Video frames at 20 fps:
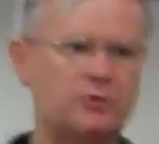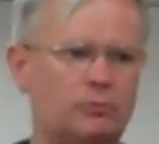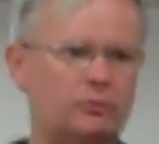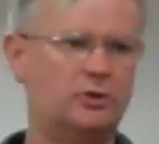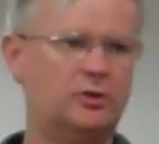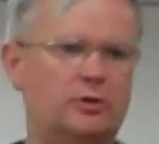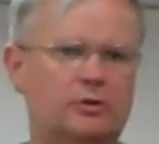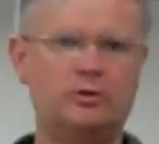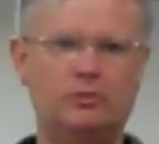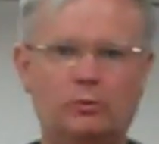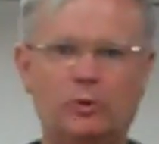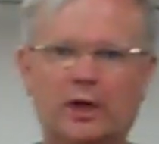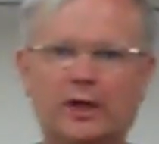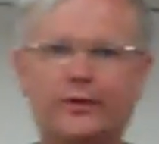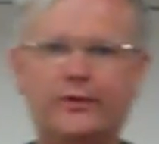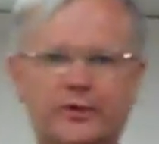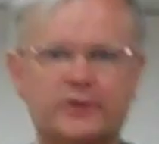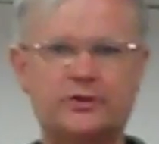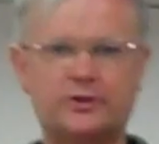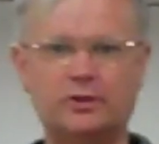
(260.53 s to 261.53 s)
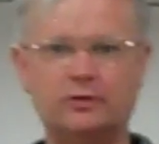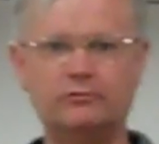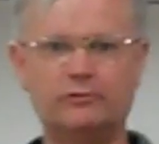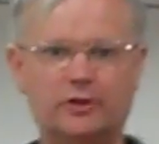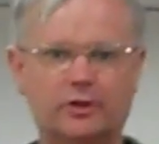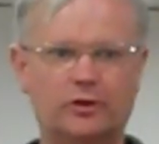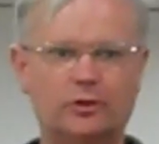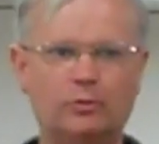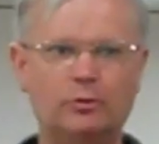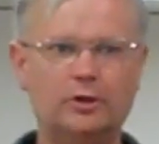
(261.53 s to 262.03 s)
is the wealthiest
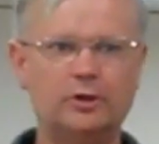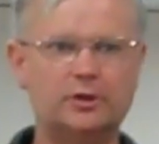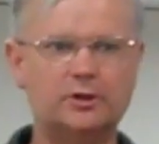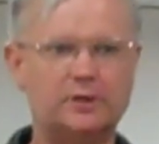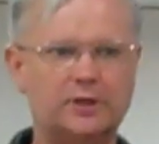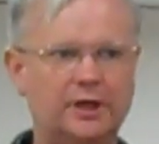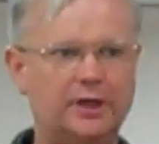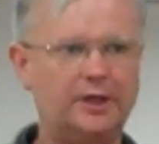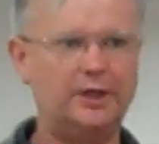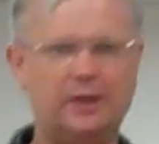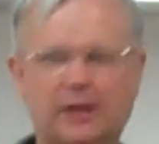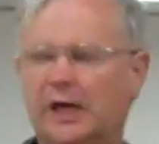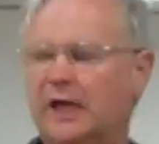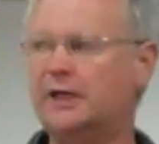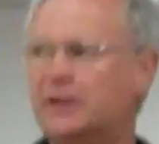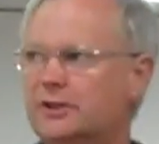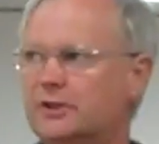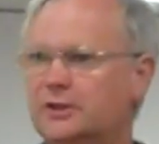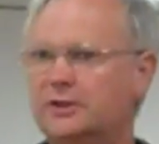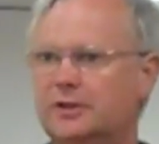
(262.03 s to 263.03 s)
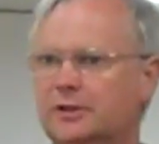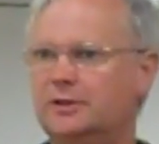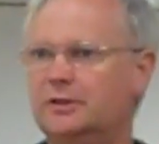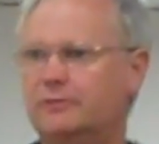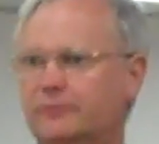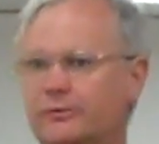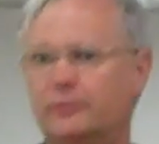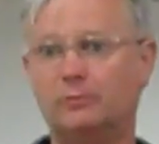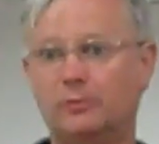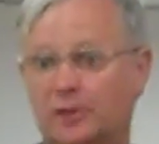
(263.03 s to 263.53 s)
country in the world.
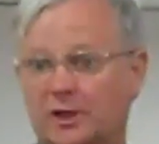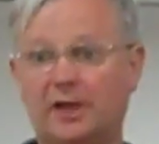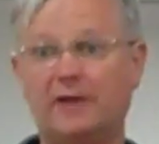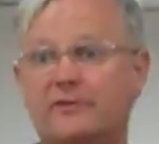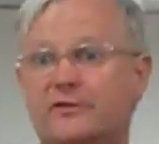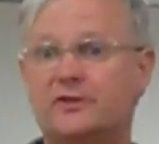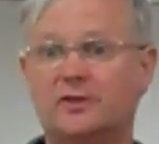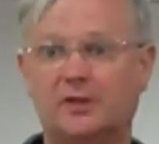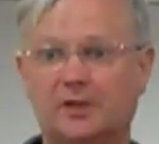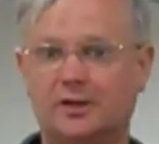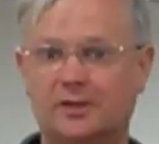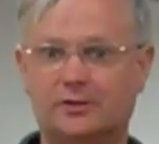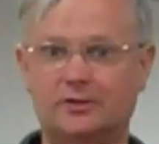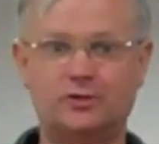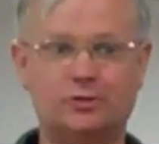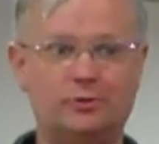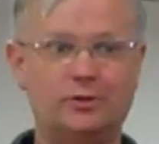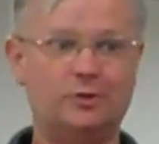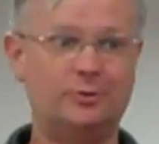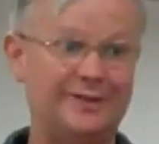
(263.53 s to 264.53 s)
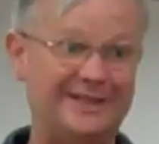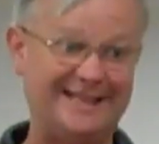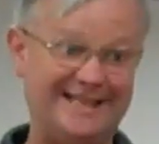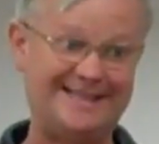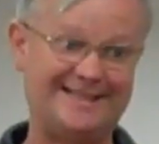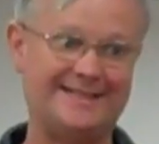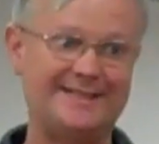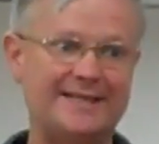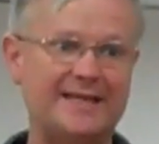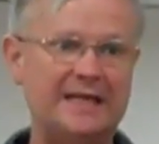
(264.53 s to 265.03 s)
From what I've seen, I can assure you it
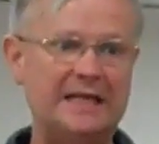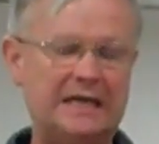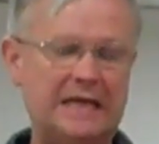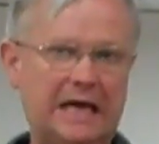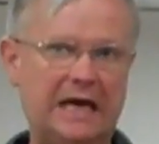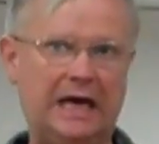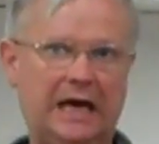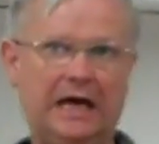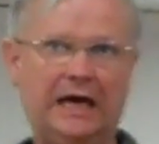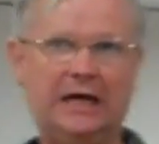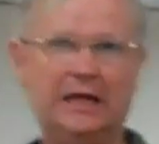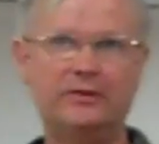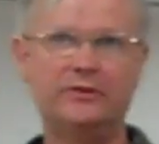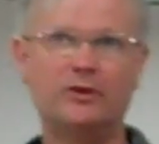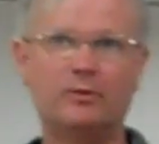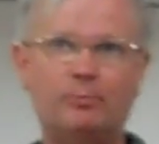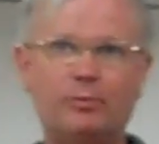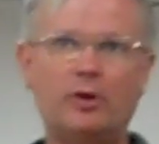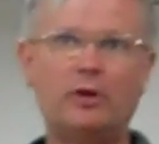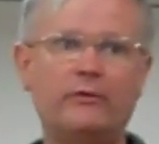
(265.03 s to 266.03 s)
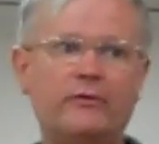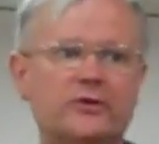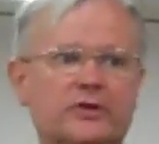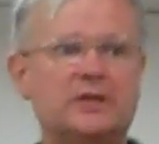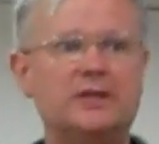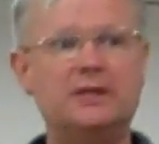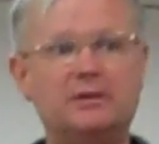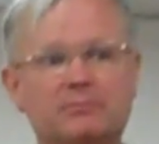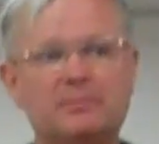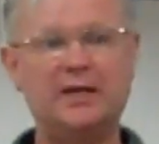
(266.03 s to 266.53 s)
isn't. And the
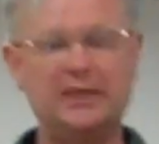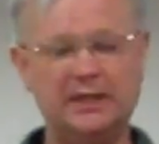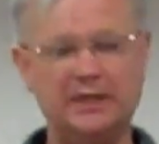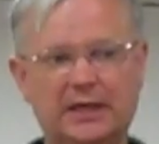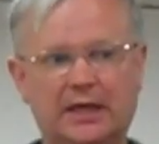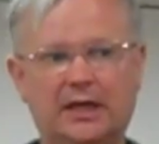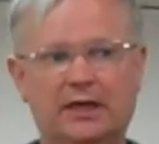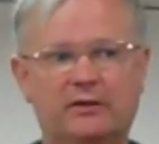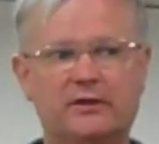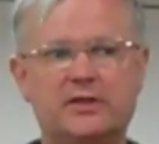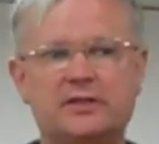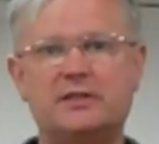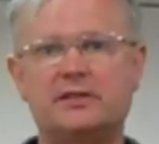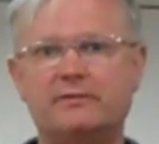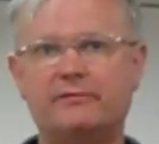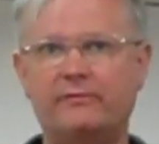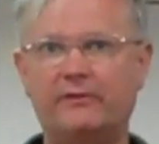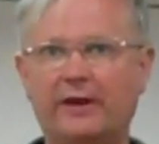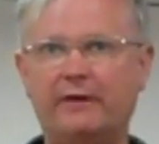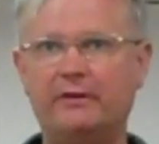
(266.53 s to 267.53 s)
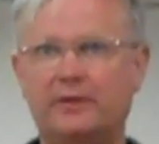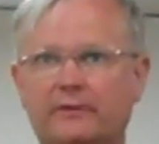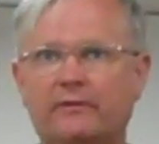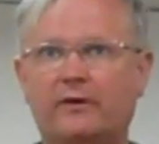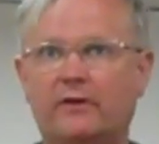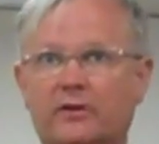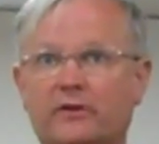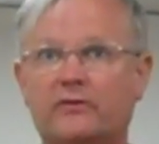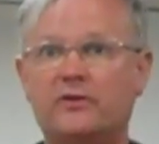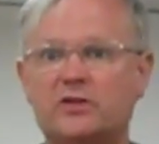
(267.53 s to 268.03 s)
poverty in many areas is very,
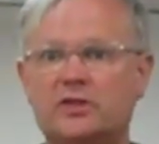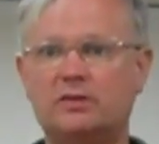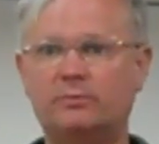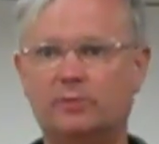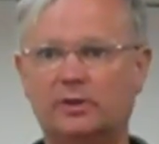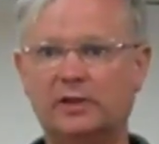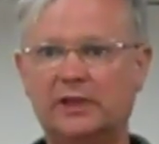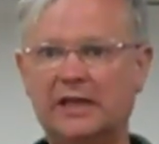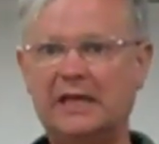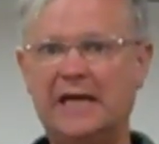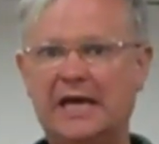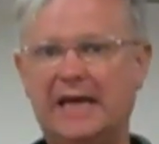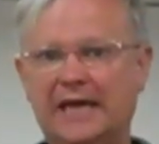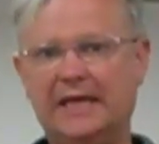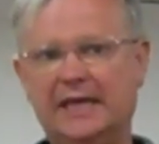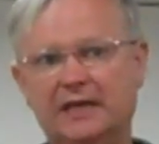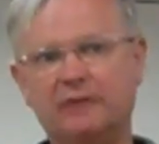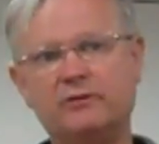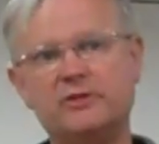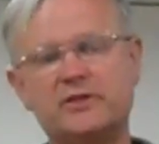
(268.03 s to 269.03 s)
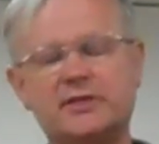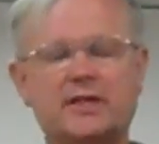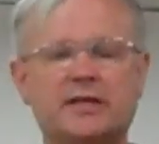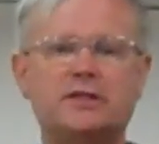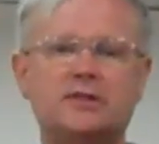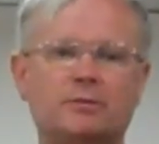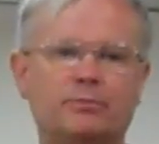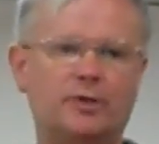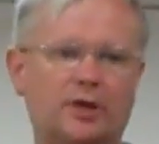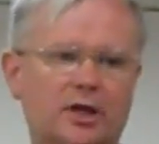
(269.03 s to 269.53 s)
very visible. Here in
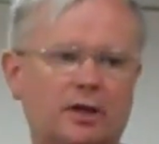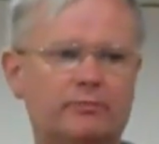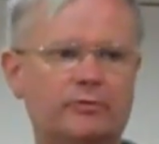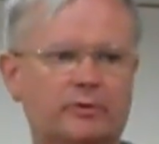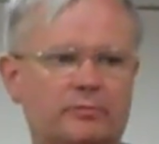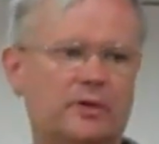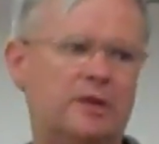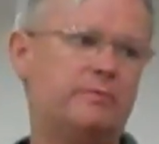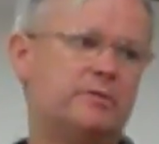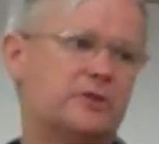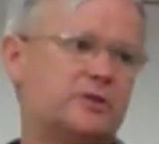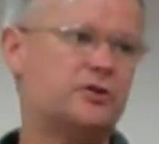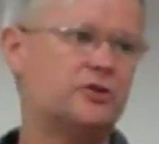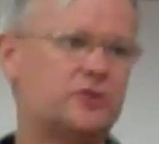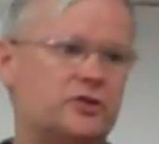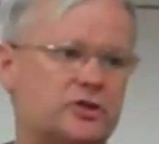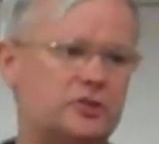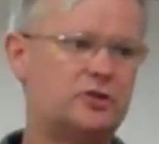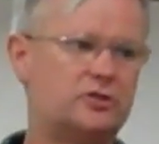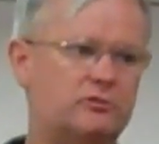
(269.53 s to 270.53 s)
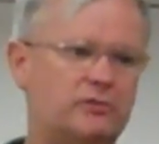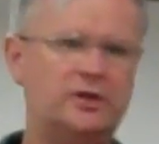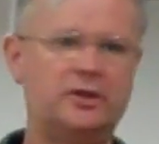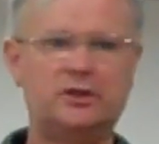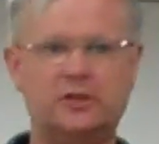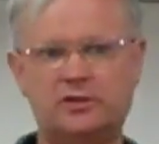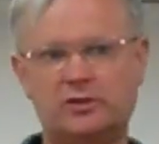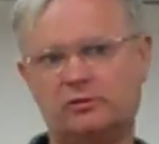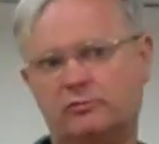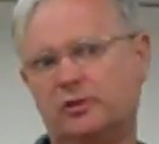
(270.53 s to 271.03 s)
Santa Barbara, maybe it's because there's a
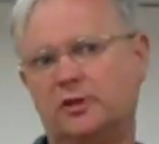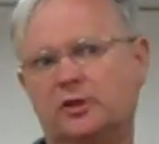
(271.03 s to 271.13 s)
great